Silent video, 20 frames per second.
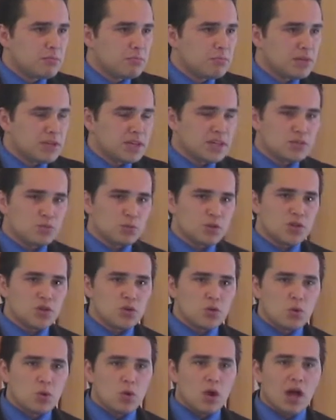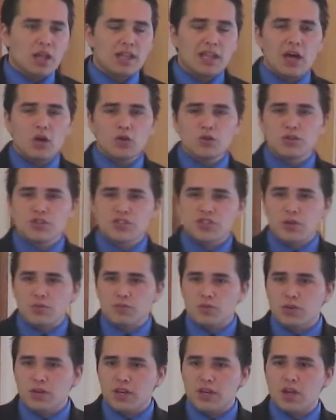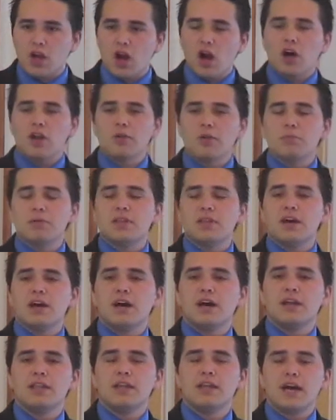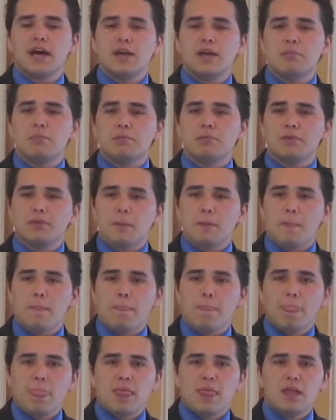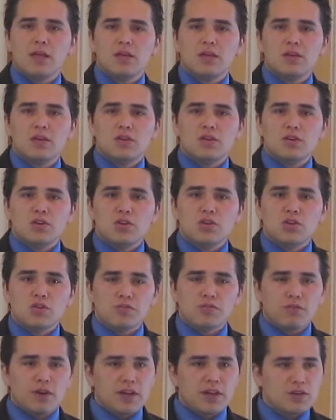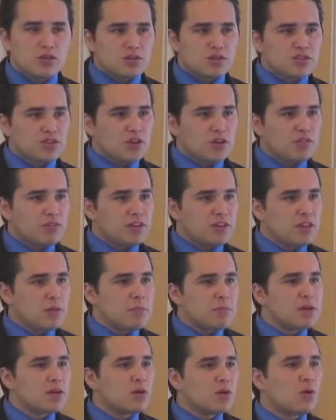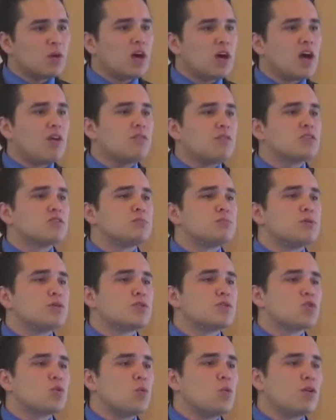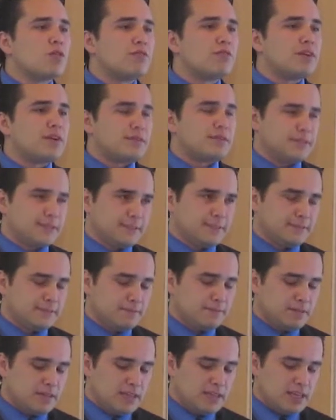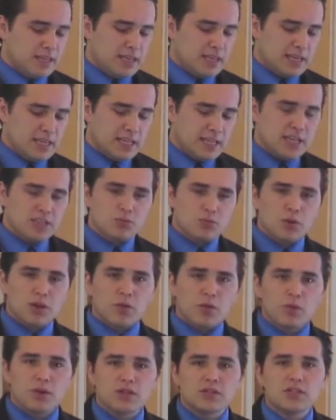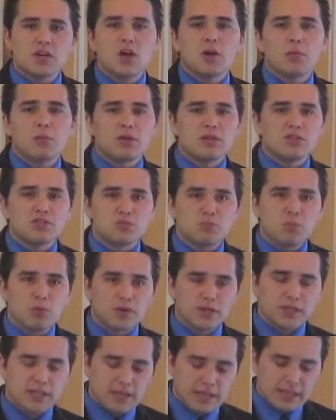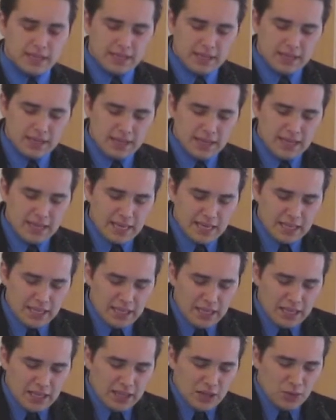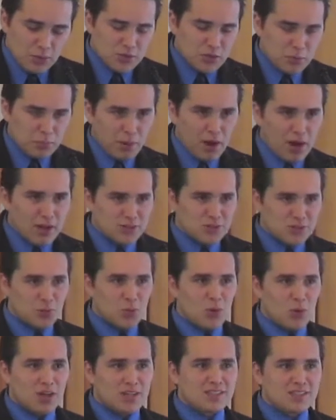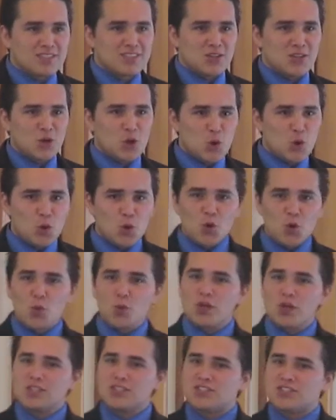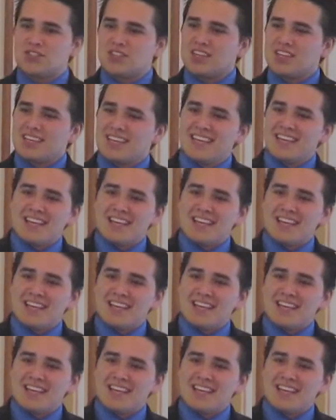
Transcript: Because when you allow yourself to get caught up in the, in the hype, you find yourself in the middle of a spiritual warfare. And that's what I want to talk about this morning. There was a boxer once who, who was